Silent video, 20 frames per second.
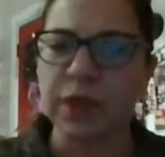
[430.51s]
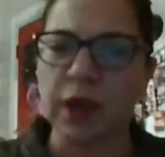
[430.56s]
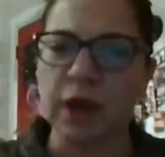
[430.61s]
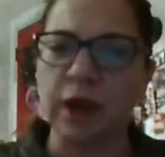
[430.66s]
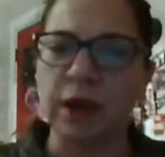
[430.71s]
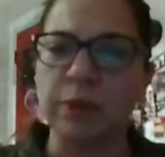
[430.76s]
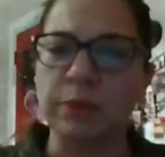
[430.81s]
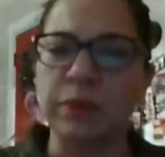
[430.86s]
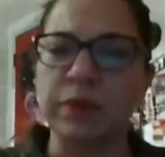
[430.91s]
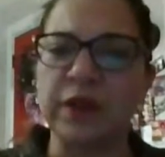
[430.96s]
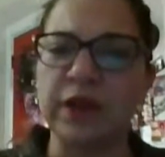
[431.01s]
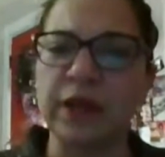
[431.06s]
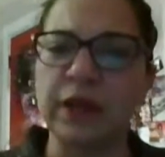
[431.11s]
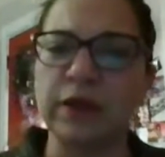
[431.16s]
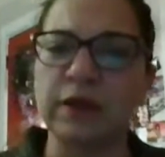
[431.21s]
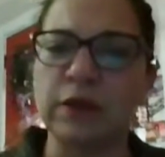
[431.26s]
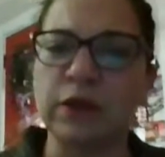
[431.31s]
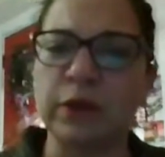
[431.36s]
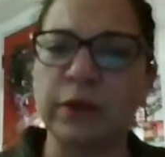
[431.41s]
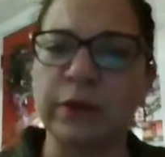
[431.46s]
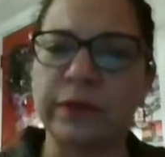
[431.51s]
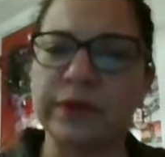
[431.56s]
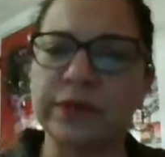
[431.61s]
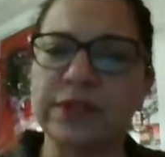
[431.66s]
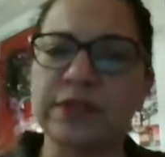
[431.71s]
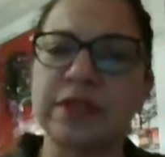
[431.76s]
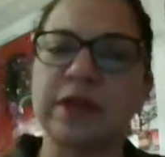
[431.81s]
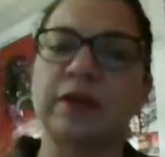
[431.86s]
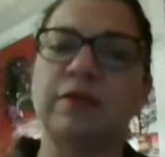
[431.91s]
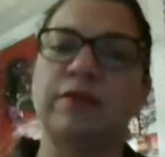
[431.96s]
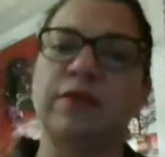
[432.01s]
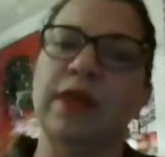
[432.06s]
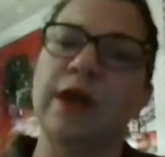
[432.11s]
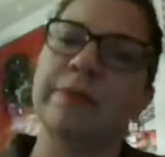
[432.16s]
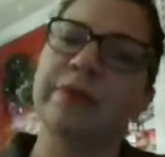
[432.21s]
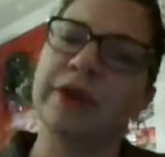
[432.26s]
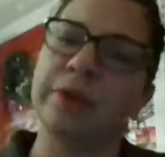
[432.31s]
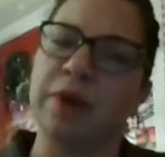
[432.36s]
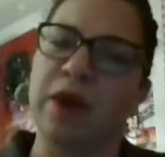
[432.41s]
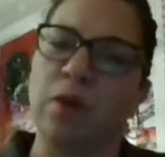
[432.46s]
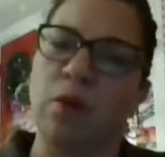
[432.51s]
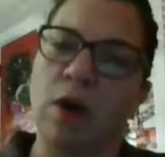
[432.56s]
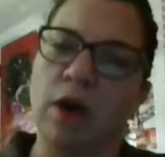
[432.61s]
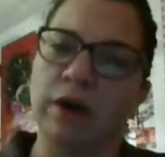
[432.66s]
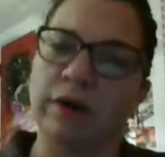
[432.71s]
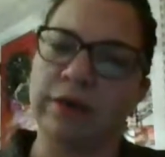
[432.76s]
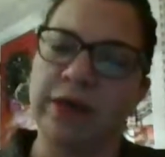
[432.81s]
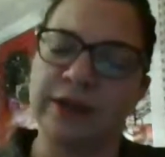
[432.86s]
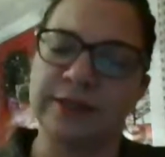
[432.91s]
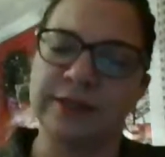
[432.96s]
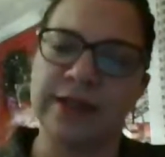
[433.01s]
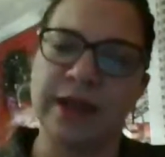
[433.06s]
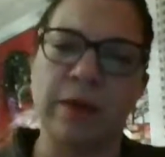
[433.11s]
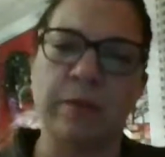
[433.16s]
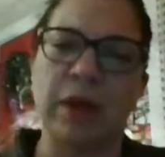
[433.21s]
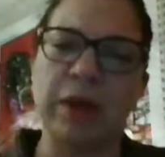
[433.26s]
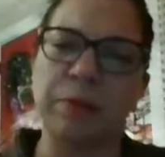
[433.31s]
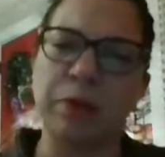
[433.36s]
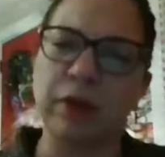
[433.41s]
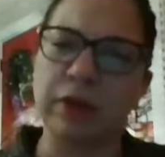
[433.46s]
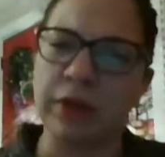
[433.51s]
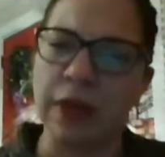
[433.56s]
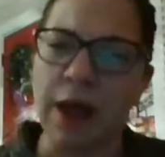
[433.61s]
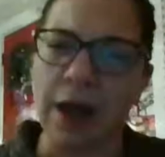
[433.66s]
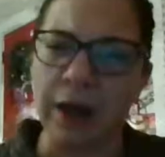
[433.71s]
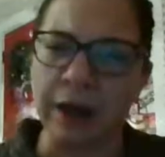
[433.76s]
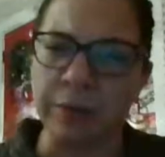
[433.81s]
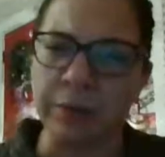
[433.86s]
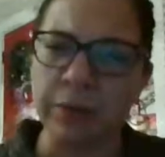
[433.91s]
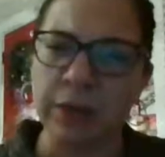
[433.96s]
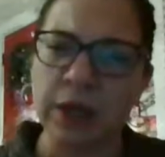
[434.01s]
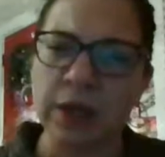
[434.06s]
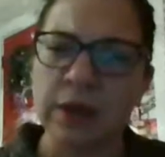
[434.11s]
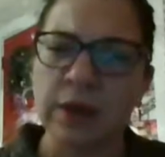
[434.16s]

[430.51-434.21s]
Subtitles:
then, instead of lemon in my water that day, I might put lime